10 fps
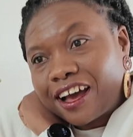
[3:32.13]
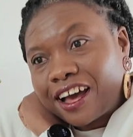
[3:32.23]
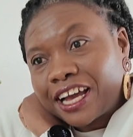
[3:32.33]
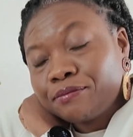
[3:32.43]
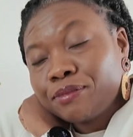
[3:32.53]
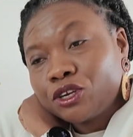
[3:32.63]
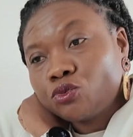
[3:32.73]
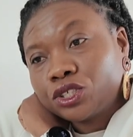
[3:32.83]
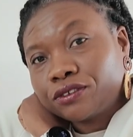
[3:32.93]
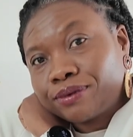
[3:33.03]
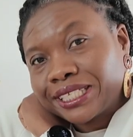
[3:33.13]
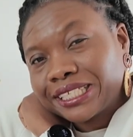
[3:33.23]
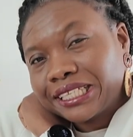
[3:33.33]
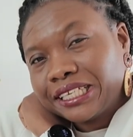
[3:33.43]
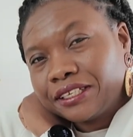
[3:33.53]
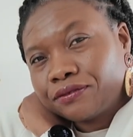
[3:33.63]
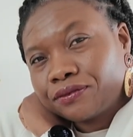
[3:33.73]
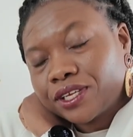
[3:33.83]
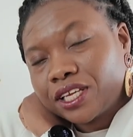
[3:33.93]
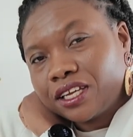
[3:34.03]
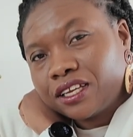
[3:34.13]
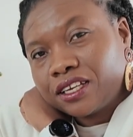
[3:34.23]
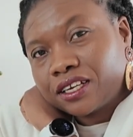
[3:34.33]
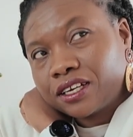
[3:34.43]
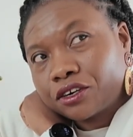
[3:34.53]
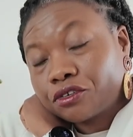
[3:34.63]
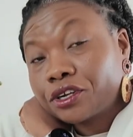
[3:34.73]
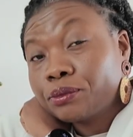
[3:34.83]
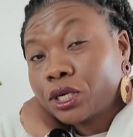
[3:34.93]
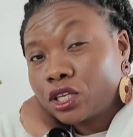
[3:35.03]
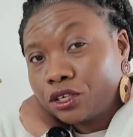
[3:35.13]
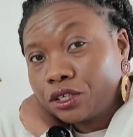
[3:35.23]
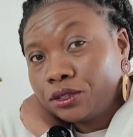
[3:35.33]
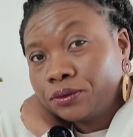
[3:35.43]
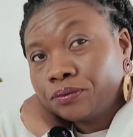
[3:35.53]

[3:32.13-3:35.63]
I made one of my sleeve in a cream color,